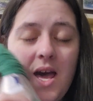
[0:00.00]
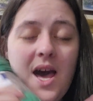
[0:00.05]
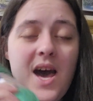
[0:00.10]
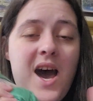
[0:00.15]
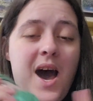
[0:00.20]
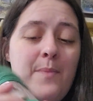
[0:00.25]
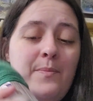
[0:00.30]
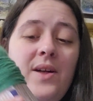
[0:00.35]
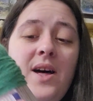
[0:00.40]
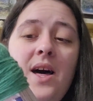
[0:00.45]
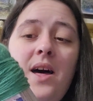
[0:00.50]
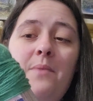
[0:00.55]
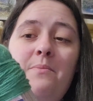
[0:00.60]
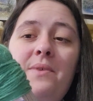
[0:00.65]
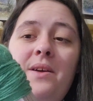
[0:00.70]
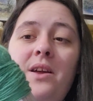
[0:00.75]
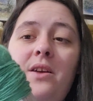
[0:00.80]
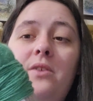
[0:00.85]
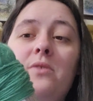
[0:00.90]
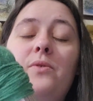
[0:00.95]
I'm not a
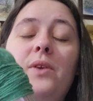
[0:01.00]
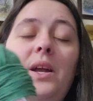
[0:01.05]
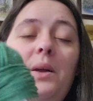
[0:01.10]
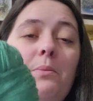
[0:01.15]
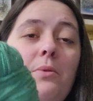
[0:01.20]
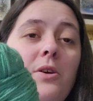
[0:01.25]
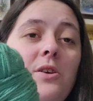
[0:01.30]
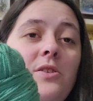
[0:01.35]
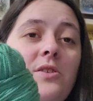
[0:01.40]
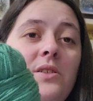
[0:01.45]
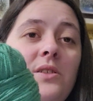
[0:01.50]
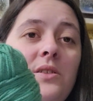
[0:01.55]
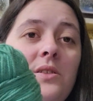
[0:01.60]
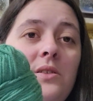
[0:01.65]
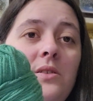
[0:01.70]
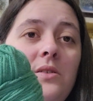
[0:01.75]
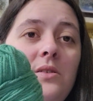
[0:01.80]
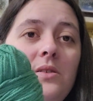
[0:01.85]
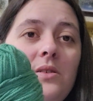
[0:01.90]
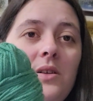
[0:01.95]
big green
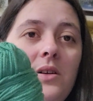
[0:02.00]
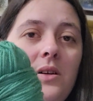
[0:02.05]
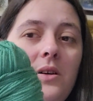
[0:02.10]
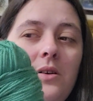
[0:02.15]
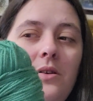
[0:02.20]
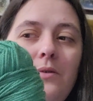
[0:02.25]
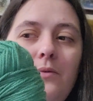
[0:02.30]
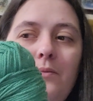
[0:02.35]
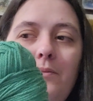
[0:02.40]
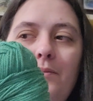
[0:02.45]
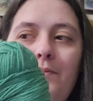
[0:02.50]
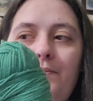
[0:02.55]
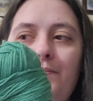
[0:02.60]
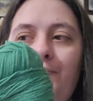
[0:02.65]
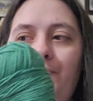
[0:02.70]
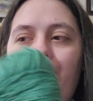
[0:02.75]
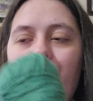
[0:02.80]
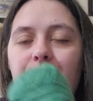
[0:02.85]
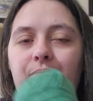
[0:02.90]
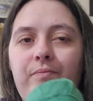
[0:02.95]
person, but
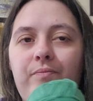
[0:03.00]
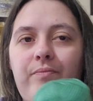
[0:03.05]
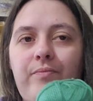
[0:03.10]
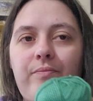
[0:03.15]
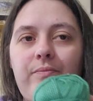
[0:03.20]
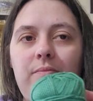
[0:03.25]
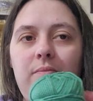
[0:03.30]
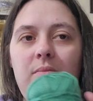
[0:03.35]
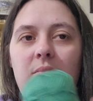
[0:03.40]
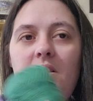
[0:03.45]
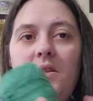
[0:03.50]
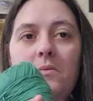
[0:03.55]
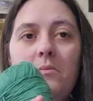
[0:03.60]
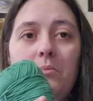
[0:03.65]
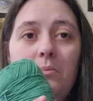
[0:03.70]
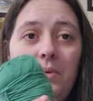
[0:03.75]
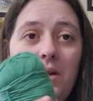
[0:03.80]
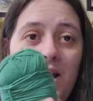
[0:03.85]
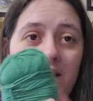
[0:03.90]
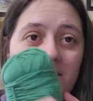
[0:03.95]

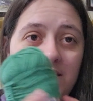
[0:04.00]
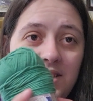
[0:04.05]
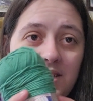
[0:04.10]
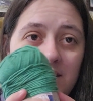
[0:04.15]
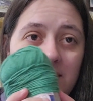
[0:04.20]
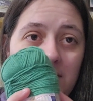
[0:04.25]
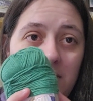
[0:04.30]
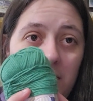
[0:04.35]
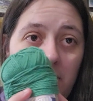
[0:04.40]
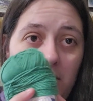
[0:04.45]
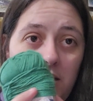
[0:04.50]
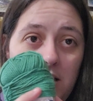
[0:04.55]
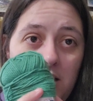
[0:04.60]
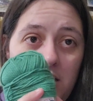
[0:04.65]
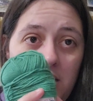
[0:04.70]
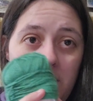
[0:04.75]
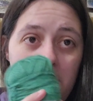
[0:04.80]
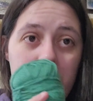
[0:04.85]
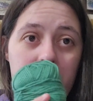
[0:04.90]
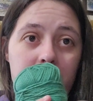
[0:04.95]
I just
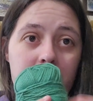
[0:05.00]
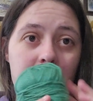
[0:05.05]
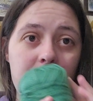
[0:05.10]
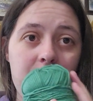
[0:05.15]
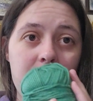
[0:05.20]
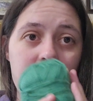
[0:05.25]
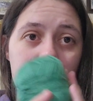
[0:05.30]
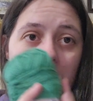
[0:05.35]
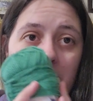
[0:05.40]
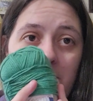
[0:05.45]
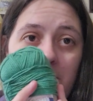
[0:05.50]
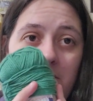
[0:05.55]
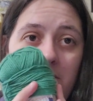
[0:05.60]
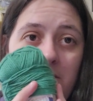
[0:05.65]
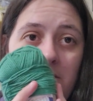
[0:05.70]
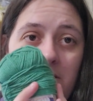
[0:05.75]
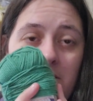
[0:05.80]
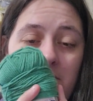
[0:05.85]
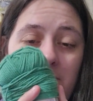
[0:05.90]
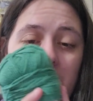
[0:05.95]
love.
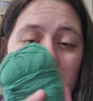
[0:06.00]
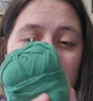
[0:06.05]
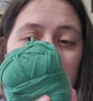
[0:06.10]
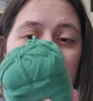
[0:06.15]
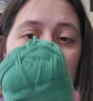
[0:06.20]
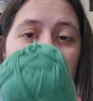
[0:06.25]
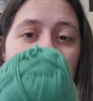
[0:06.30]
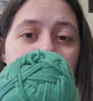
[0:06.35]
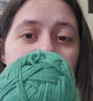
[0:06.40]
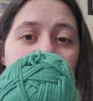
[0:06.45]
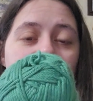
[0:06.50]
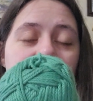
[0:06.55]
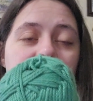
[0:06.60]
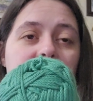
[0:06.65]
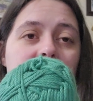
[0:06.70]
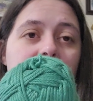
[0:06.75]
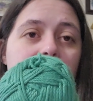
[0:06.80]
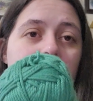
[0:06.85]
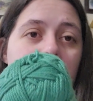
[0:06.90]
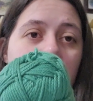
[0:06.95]
This is a
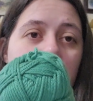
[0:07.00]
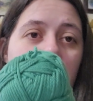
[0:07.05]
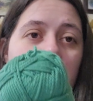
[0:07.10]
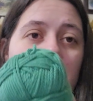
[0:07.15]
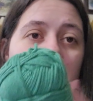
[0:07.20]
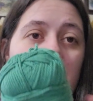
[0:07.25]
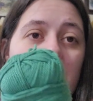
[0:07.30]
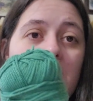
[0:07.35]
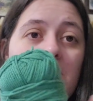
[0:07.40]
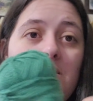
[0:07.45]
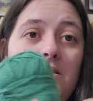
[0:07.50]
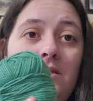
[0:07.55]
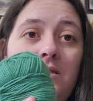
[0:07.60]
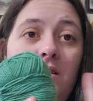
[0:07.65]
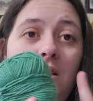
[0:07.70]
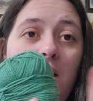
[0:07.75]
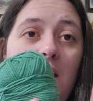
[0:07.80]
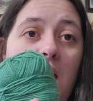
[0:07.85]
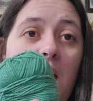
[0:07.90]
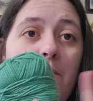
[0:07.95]
nice green.
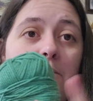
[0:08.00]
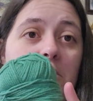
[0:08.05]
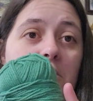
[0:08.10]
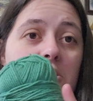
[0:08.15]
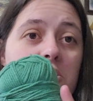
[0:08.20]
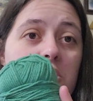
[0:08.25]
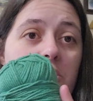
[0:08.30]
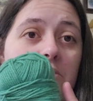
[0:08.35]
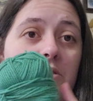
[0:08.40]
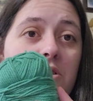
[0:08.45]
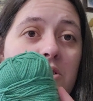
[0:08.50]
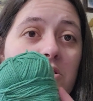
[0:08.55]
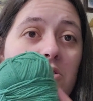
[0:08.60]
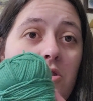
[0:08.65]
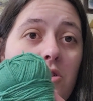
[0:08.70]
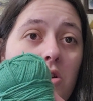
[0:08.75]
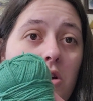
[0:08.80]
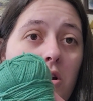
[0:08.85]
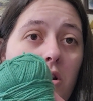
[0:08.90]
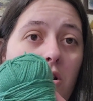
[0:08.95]
The camera is showing
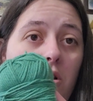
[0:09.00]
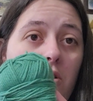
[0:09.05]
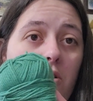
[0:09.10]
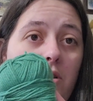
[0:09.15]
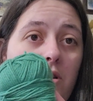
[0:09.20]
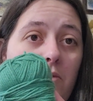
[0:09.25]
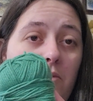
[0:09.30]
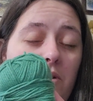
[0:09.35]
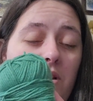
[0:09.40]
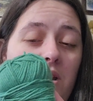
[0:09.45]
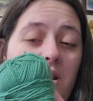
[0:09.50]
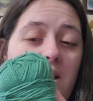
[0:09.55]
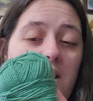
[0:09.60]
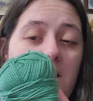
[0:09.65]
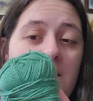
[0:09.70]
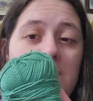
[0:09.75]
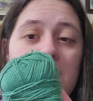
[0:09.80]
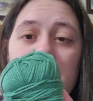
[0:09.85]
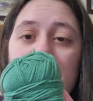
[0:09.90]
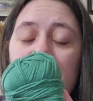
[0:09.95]
darker than what it
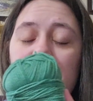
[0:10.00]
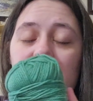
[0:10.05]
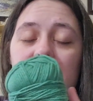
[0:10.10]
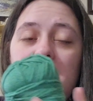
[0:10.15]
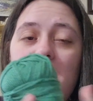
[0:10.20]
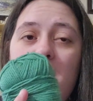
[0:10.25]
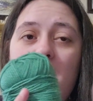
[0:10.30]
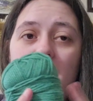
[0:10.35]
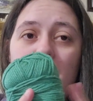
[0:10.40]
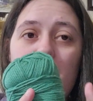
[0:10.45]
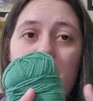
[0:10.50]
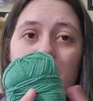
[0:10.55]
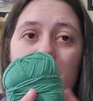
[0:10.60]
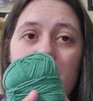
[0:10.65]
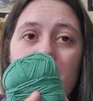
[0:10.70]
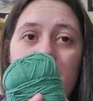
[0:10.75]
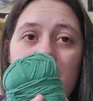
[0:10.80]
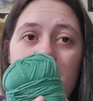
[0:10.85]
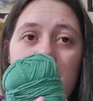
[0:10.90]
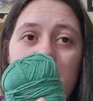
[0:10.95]
is. It's not
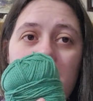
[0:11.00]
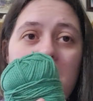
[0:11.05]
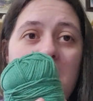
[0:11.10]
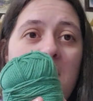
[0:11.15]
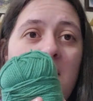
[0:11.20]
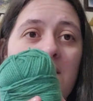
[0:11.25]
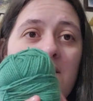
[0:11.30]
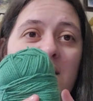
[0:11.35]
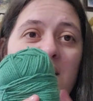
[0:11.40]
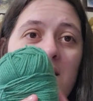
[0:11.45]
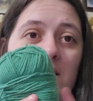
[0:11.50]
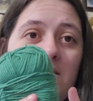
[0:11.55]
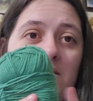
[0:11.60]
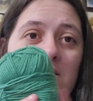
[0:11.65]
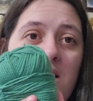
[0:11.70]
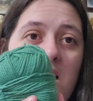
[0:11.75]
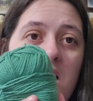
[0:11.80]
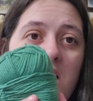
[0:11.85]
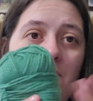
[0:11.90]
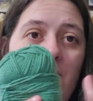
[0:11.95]
that
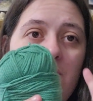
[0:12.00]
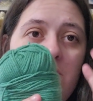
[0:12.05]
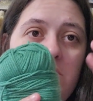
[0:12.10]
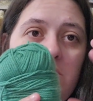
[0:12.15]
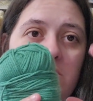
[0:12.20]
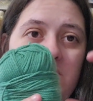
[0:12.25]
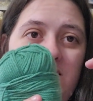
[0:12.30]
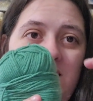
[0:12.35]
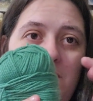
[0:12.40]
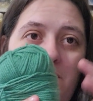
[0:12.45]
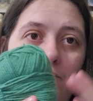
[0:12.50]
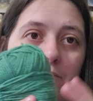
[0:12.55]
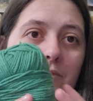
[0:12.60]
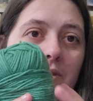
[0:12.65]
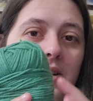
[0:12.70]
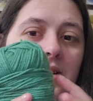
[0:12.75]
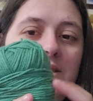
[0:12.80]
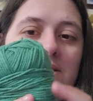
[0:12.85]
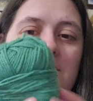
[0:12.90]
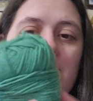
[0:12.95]
kind of a deep
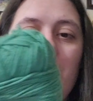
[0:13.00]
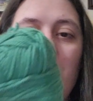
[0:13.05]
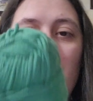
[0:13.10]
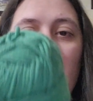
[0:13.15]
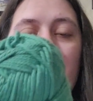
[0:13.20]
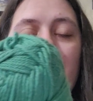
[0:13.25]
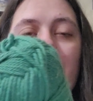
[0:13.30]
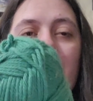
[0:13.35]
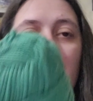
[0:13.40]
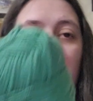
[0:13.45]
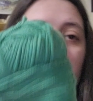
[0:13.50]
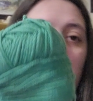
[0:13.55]
green. It's more